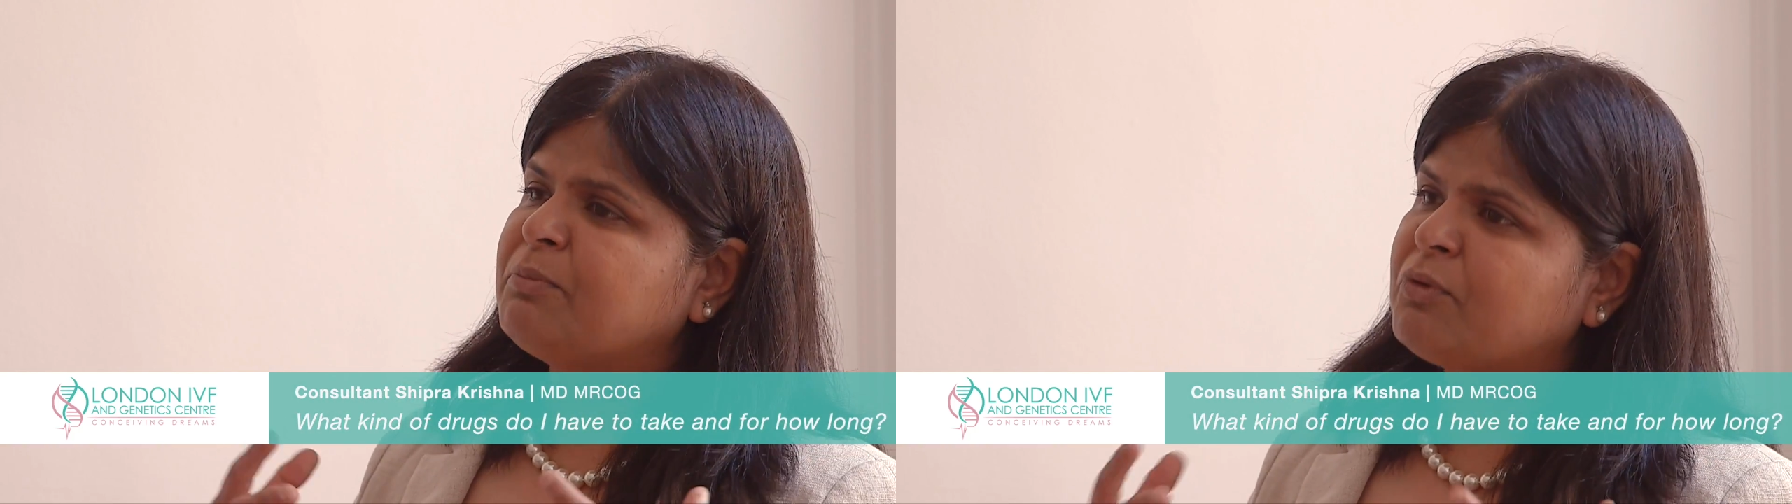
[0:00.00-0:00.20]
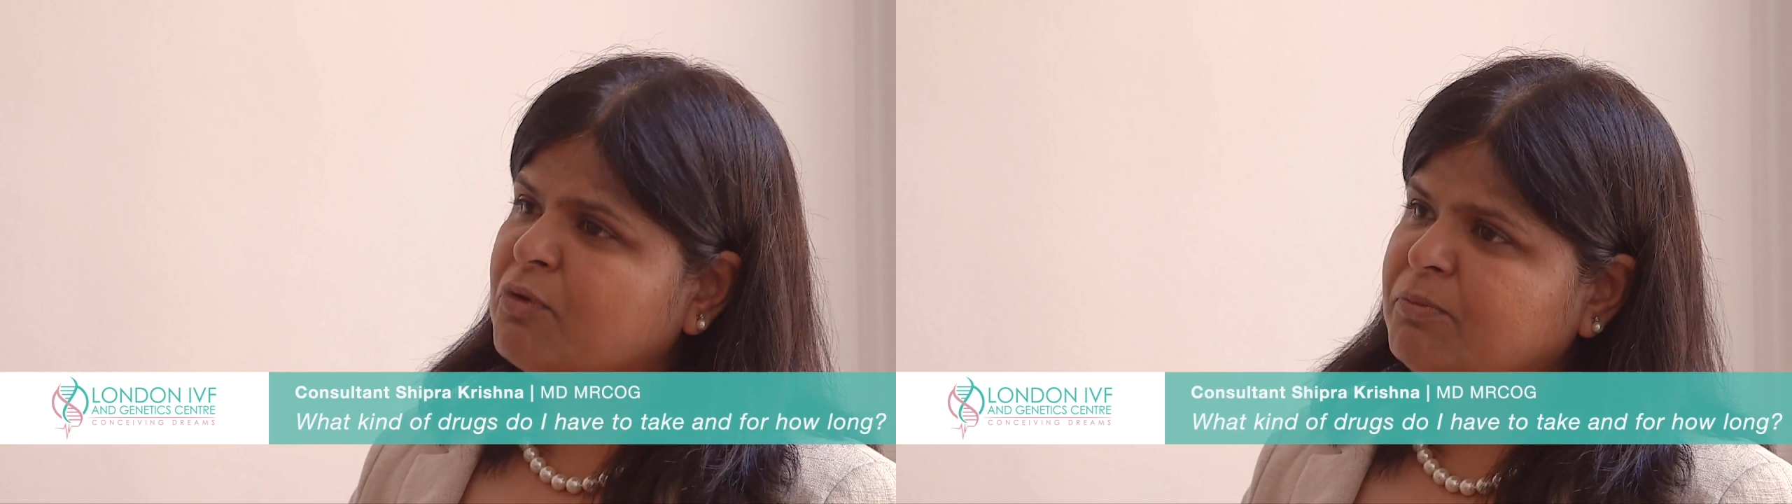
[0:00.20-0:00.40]

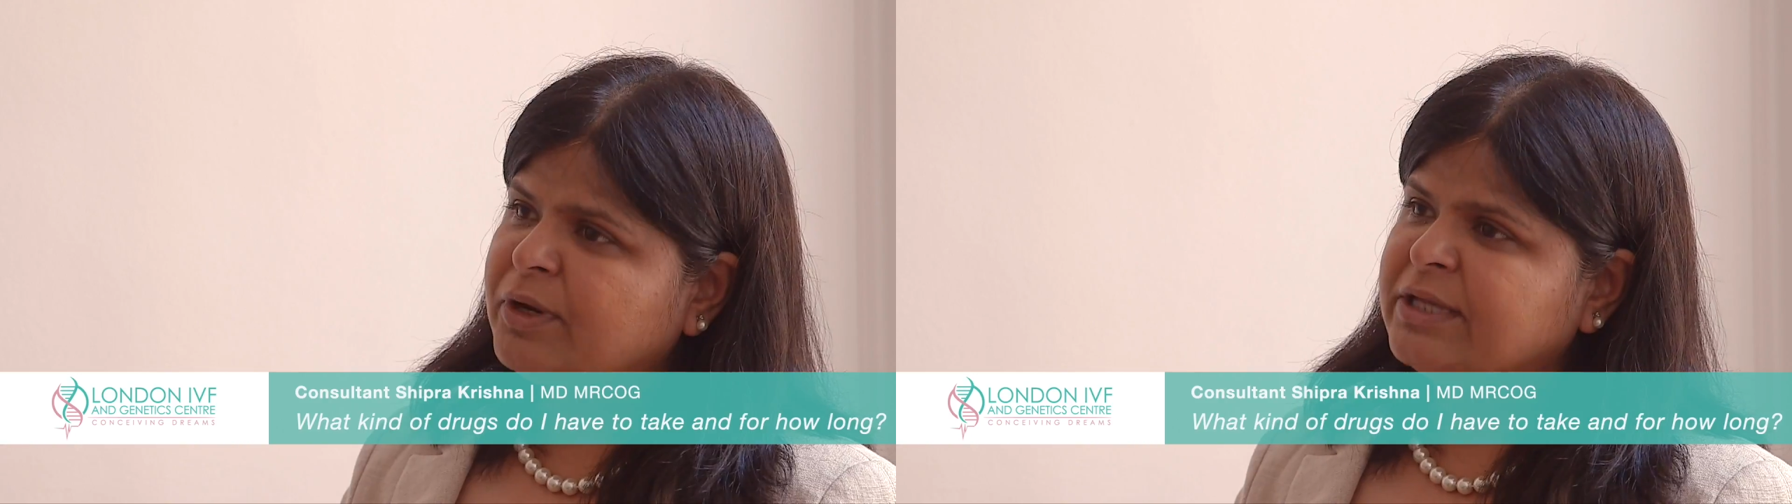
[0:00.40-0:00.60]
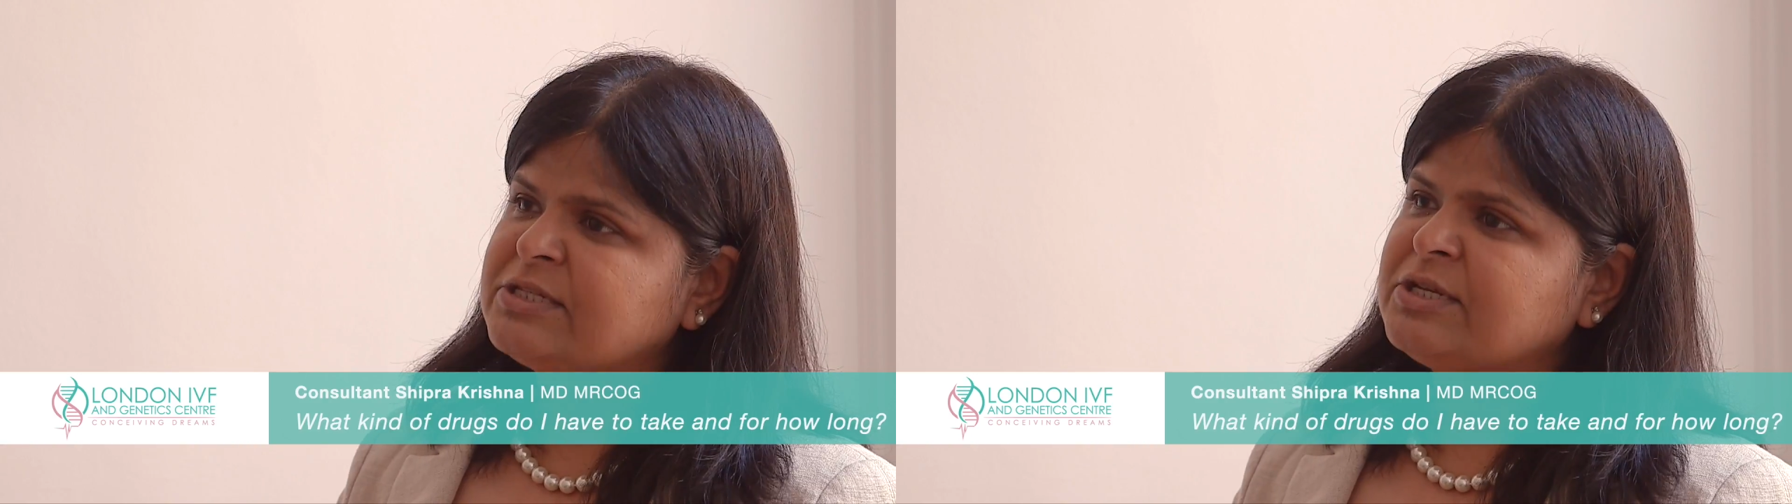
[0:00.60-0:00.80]

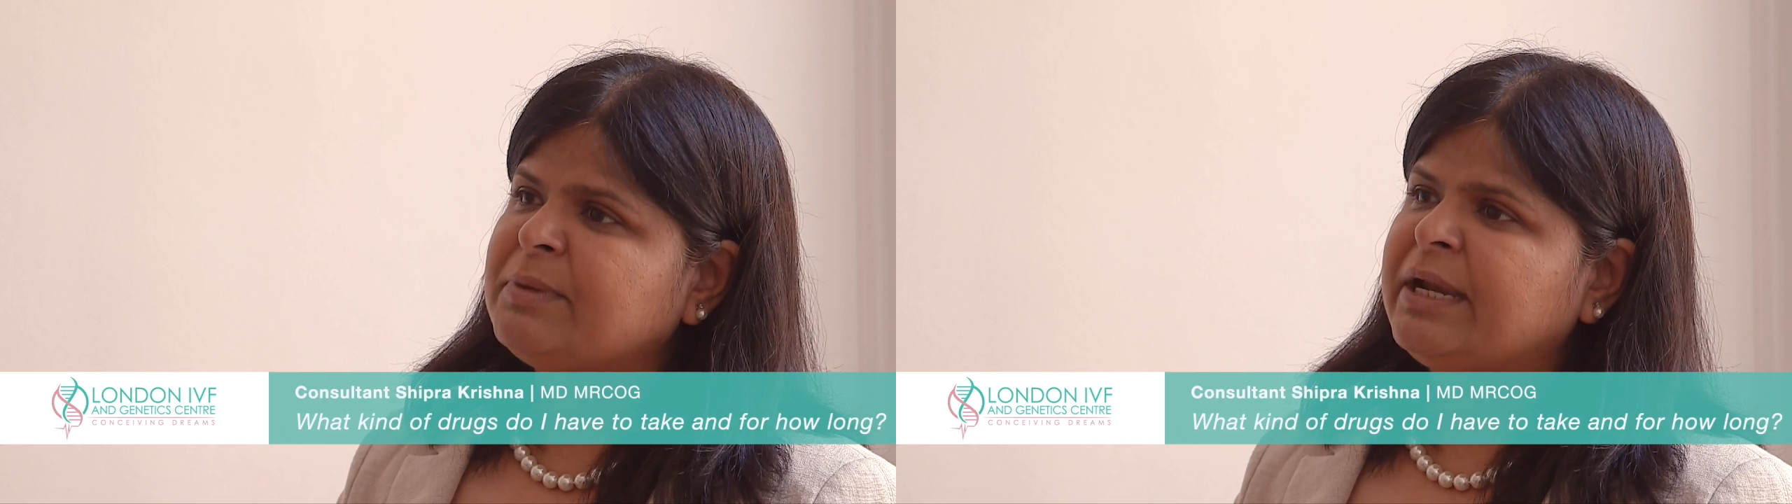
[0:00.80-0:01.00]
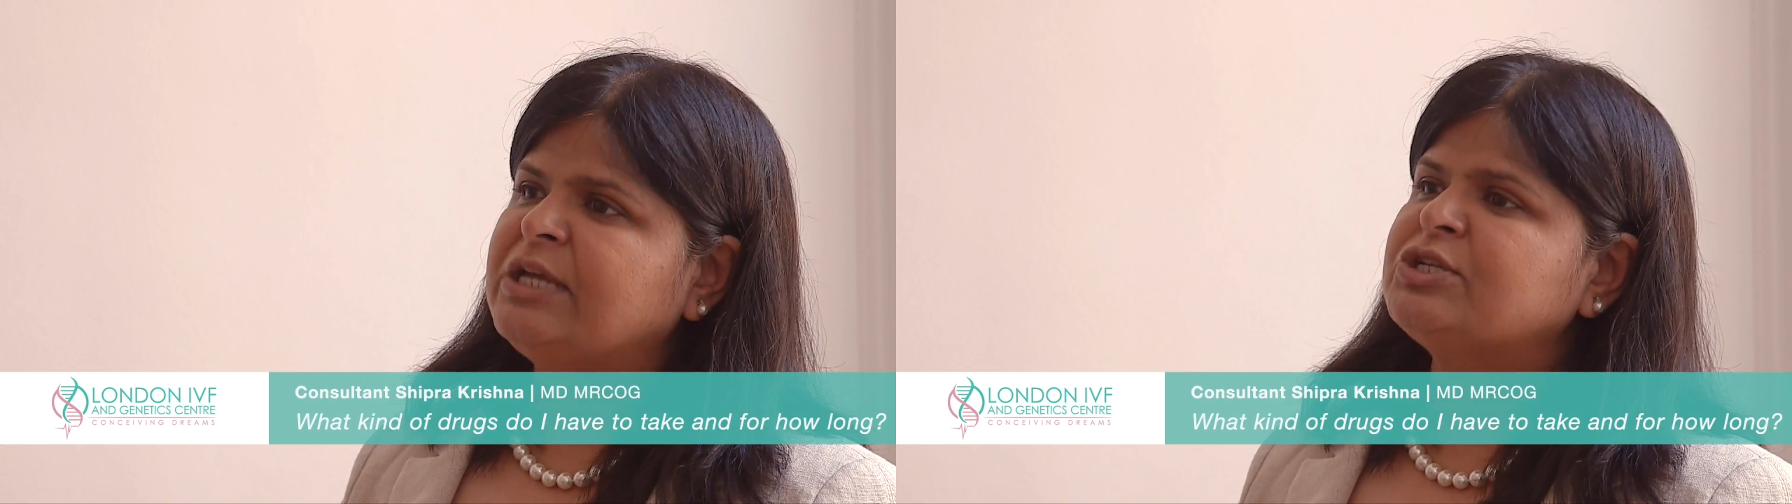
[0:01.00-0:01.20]
appropriate
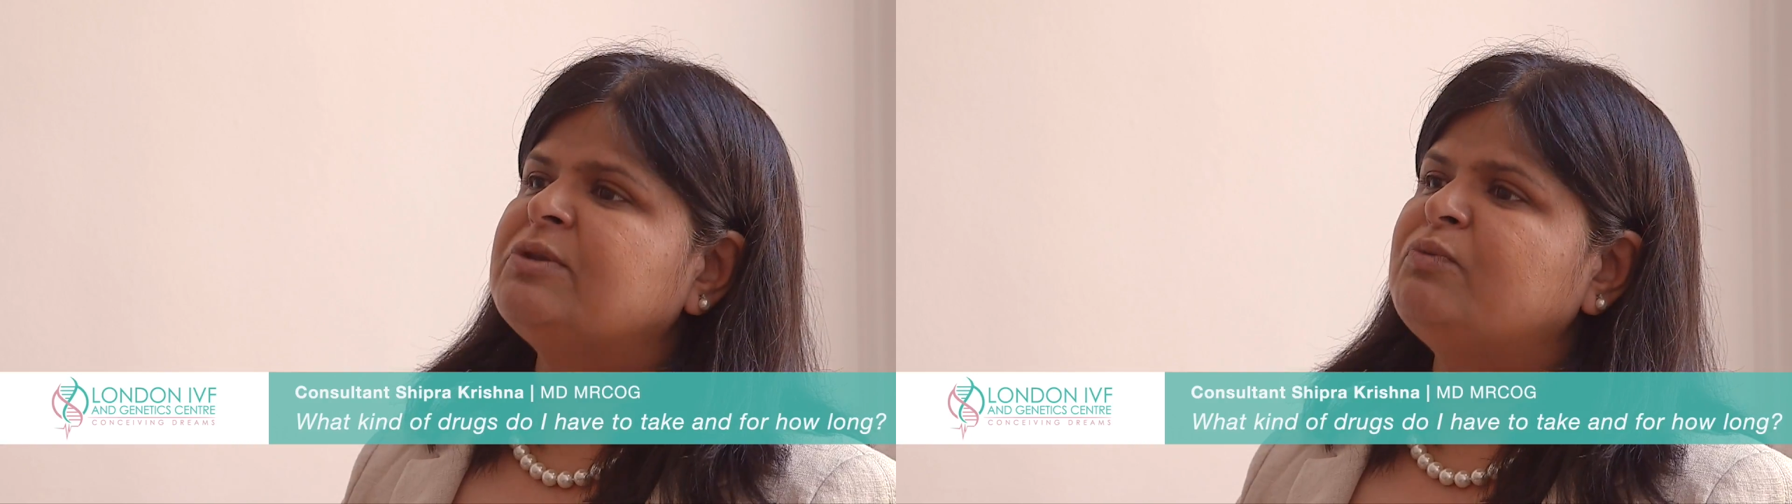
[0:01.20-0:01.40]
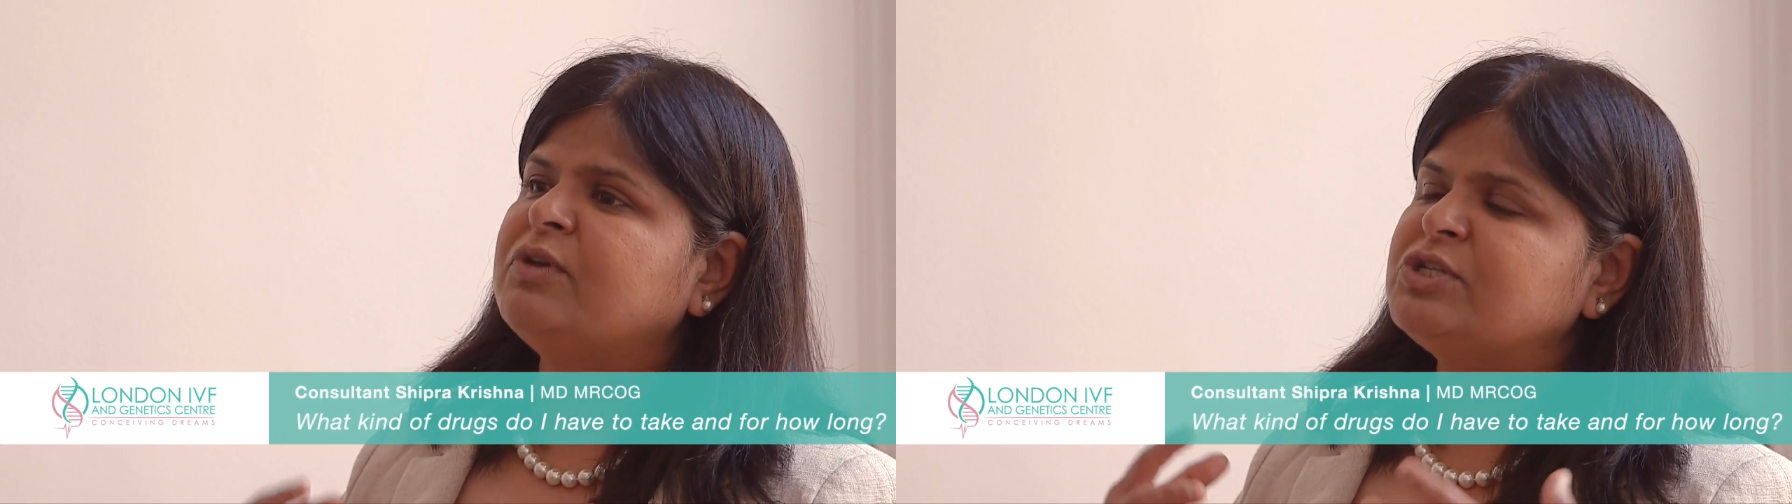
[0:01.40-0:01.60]
stimulation